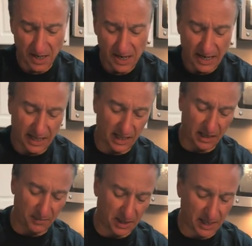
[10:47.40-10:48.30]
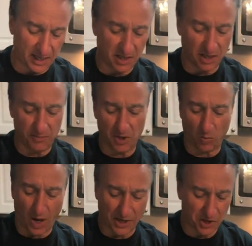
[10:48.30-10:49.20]
And let me tell you something. You're
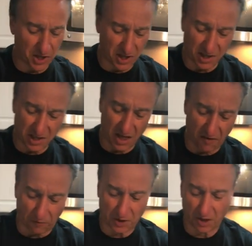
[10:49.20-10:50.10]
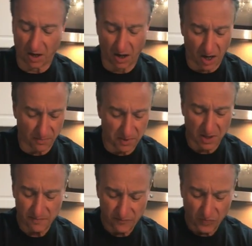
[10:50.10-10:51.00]
watching yourself with the carbs.
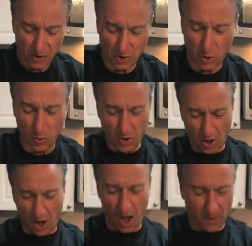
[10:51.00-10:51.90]
2 carbs.